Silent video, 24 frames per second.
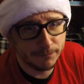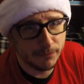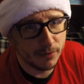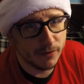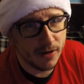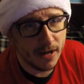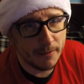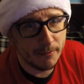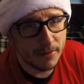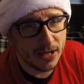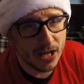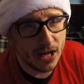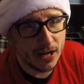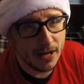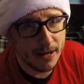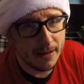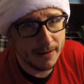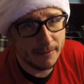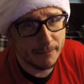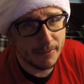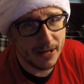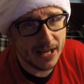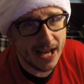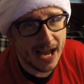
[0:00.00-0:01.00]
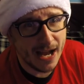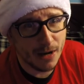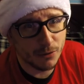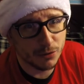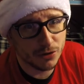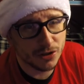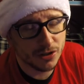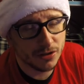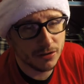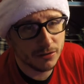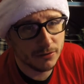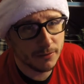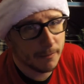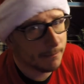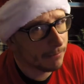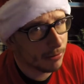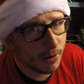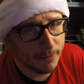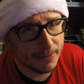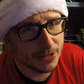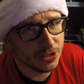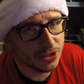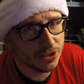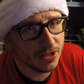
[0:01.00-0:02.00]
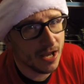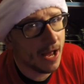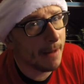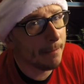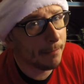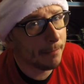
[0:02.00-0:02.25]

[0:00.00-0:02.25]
In my house. I